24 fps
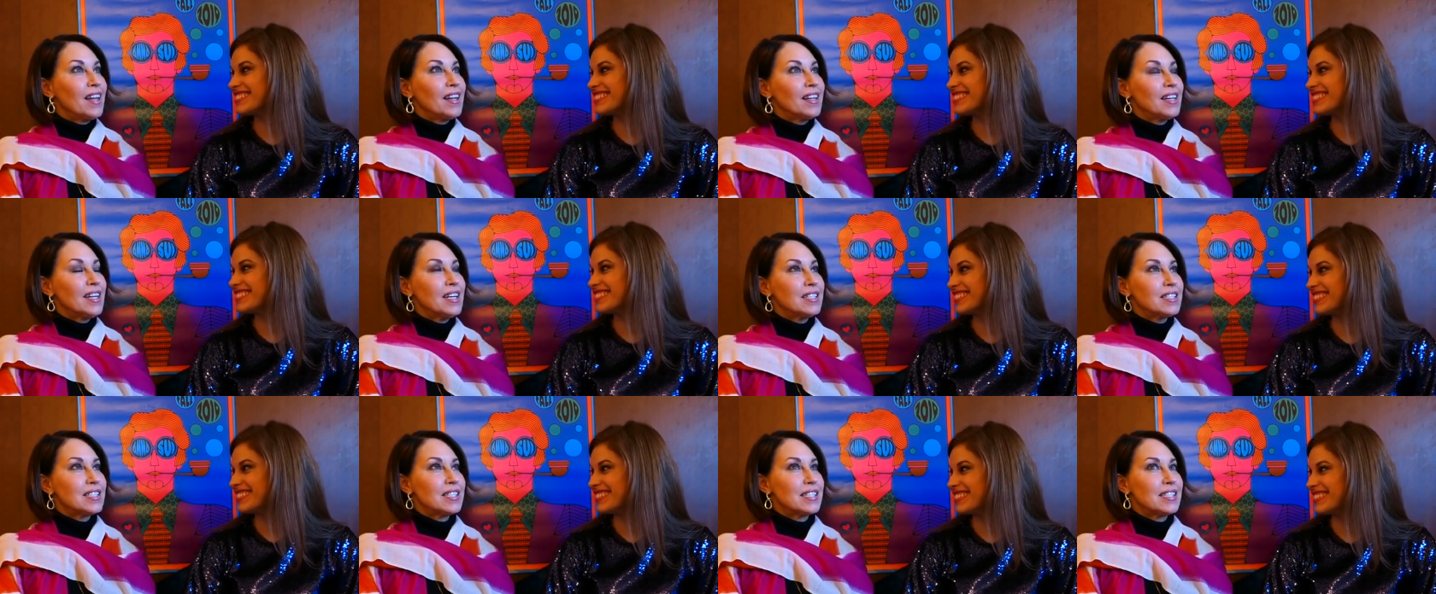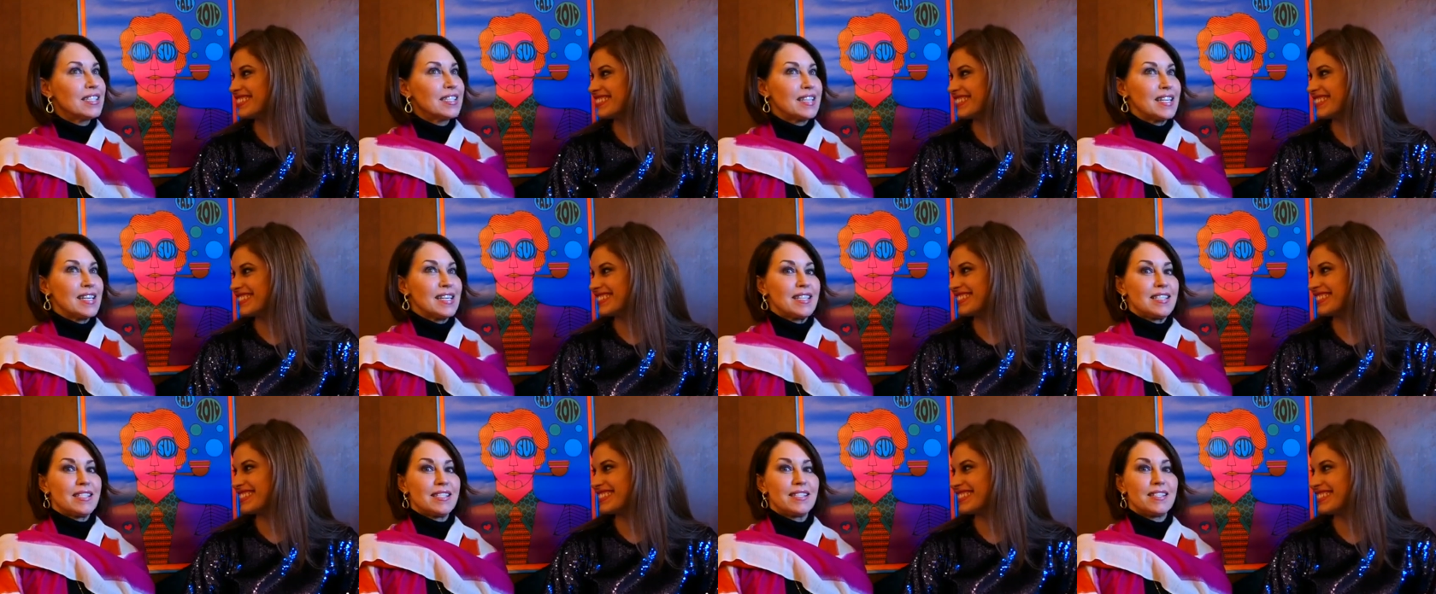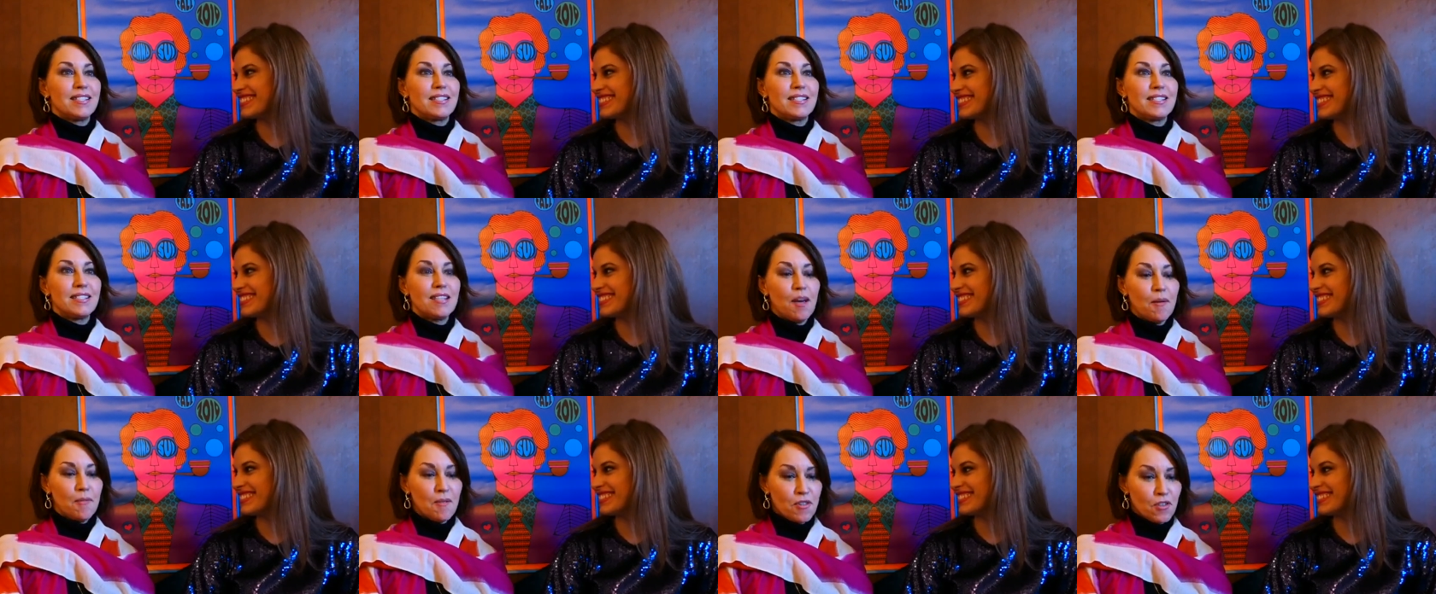Speaker 1: Let's see,
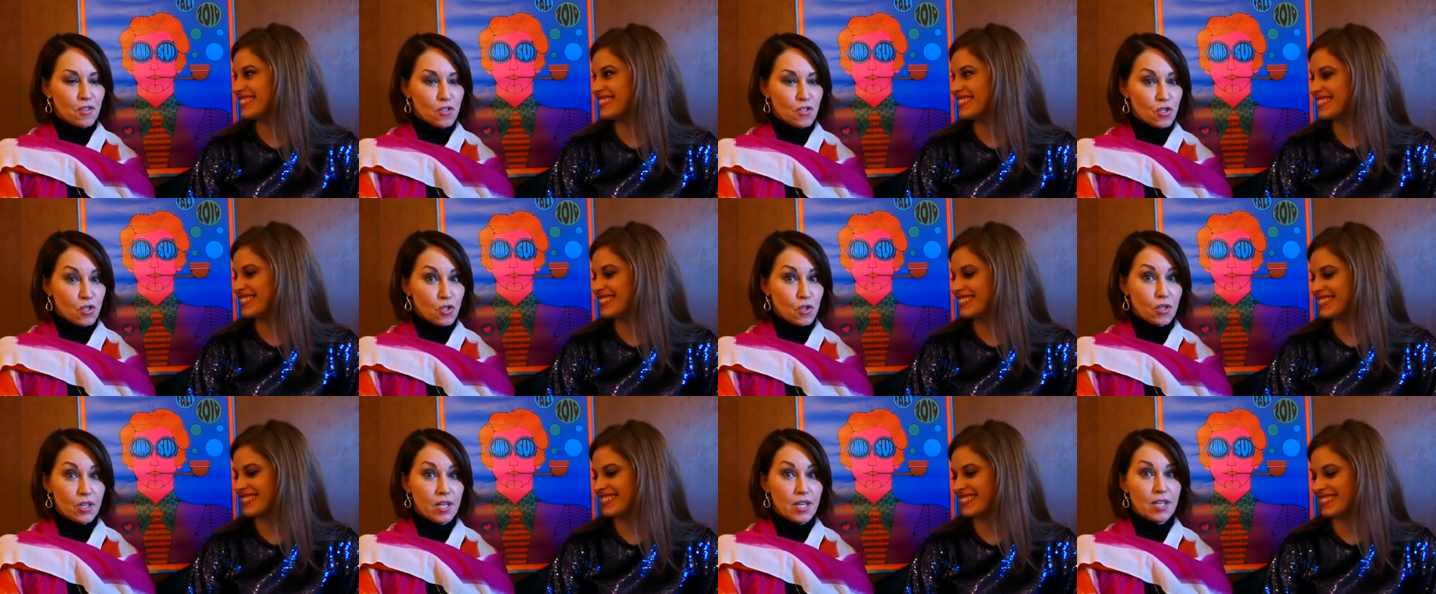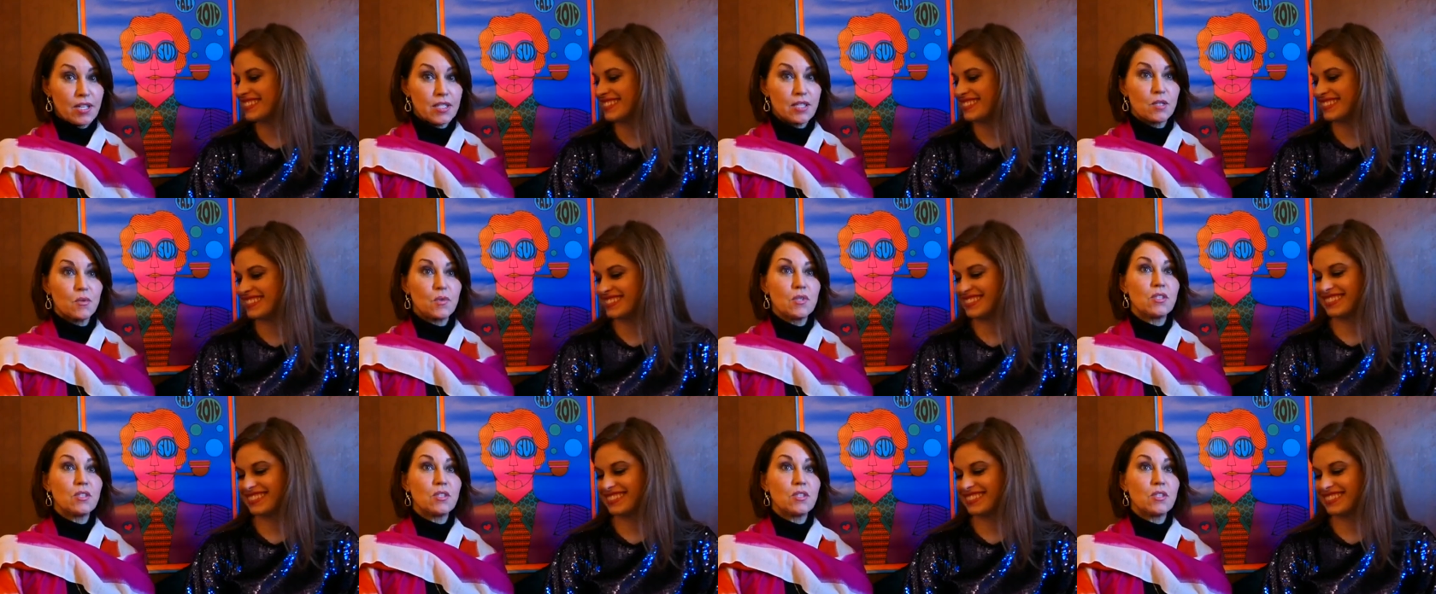some of the trends.